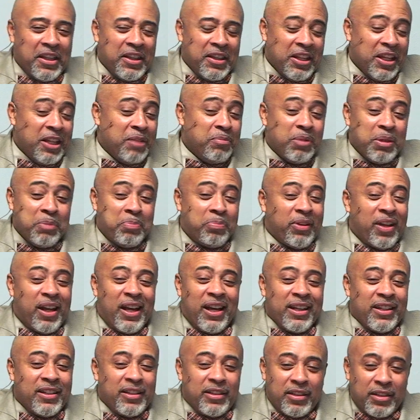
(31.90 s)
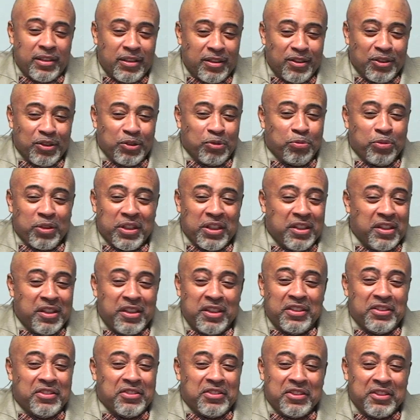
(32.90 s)
they'd be plotting with
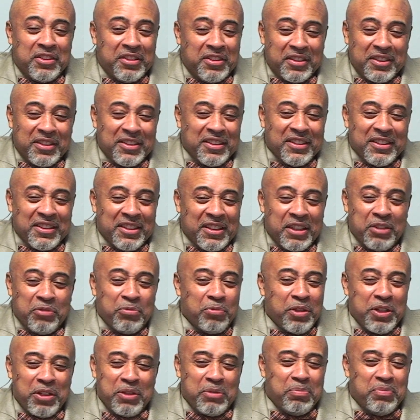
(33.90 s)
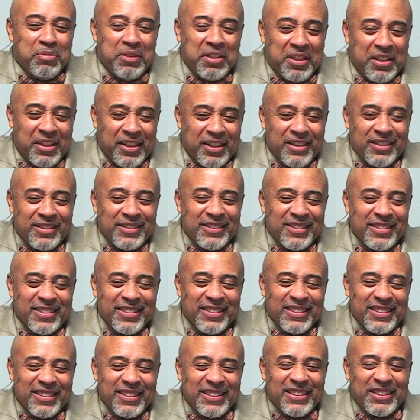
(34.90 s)
guns to get rid of me
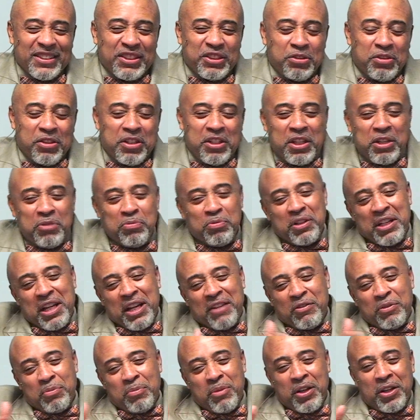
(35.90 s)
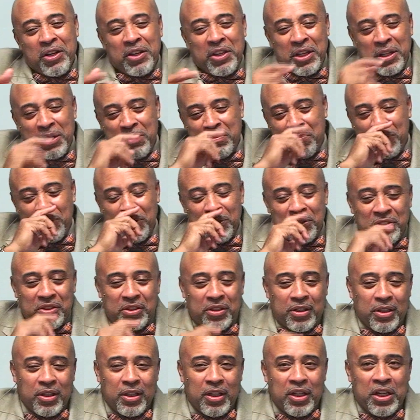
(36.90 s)
so that they wouldn't have to marry that
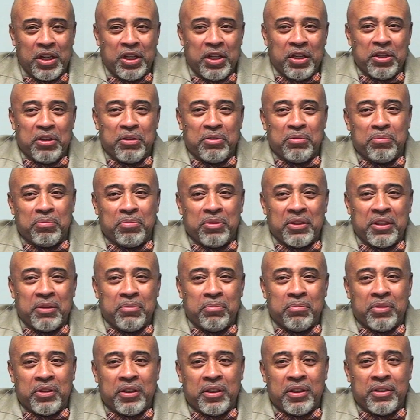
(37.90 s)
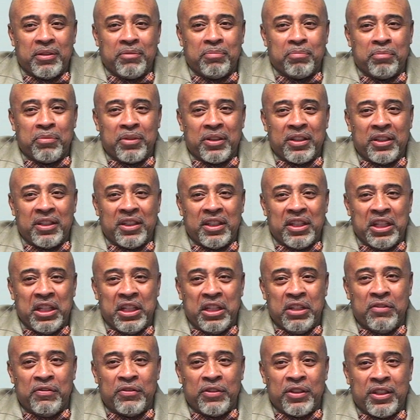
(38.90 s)
person but but but
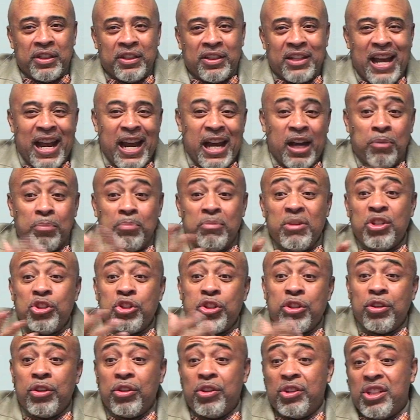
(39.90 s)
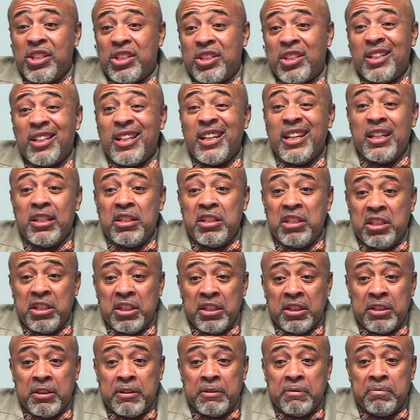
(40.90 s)
even our missionaries in
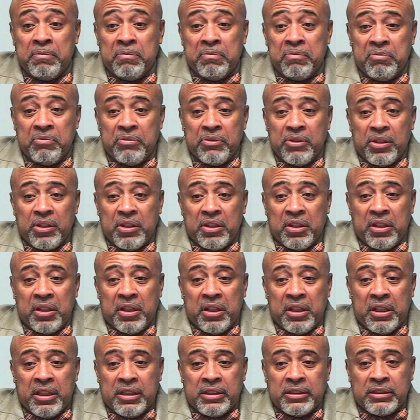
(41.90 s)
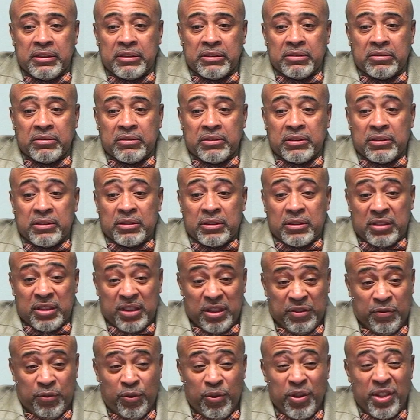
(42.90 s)
India, uh,
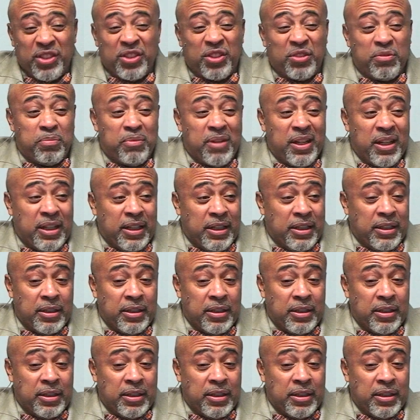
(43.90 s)
good friends of mine,